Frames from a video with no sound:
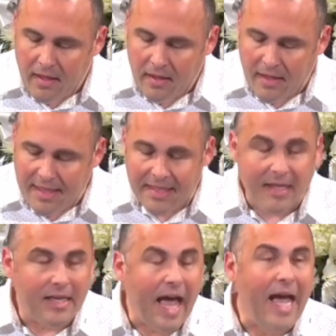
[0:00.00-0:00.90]
This is
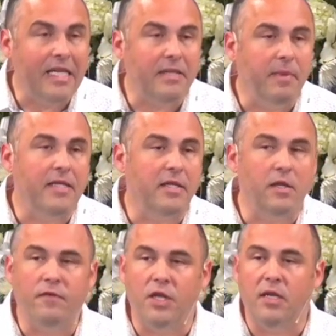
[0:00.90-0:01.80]
the last message
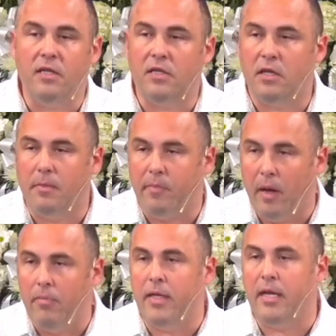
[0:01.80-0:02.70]
of Jesus to the
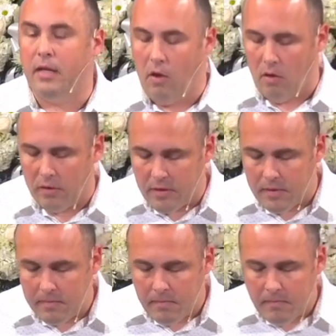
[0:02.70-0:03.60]
public at large.
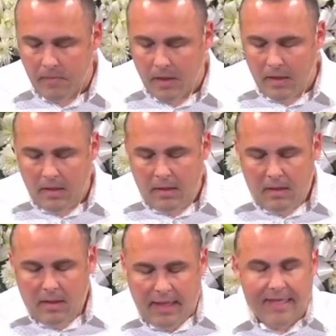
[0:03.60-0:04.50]

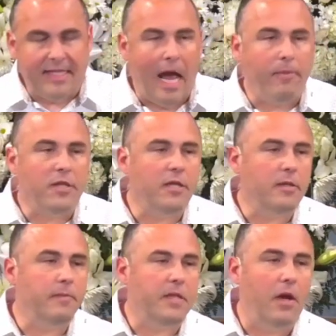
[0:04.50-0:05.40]
He establishes
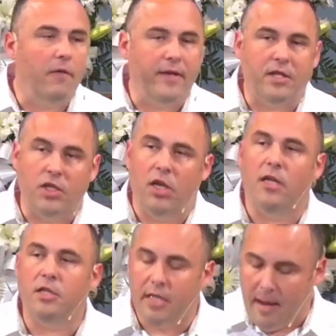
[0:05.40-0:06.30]
himself as the
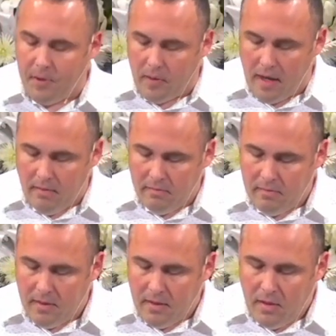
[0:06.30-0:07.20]
judge in chapter 8.
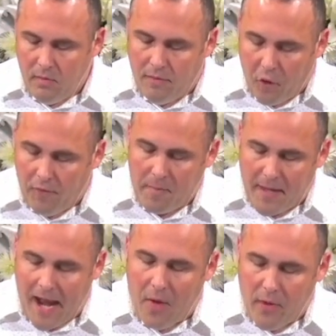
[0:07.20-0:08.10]
We've heard from
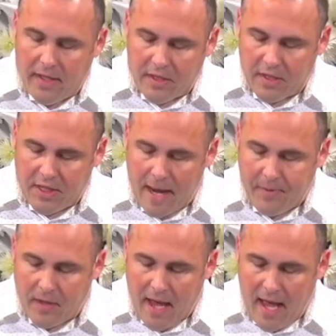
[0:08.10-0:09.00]
an eyewitness in
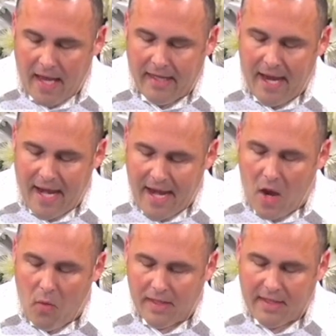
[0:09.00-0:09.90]
chapter 9, and
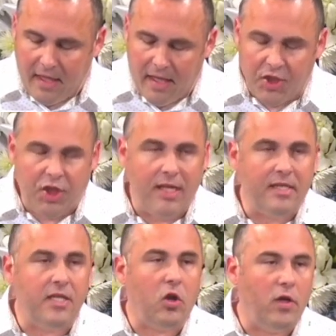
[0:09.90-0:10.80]
now once again,
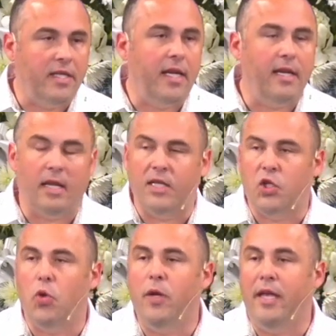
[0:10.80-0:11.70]
Jesus articulates
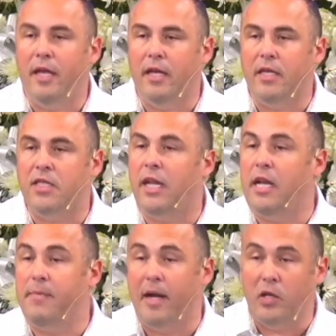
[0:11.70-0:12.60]
who he is to
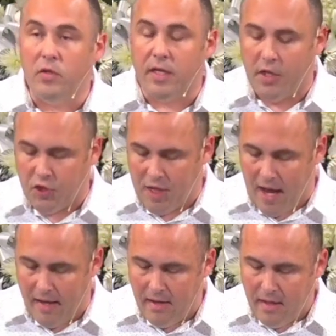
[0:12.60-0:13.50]
anybody who's in earshot.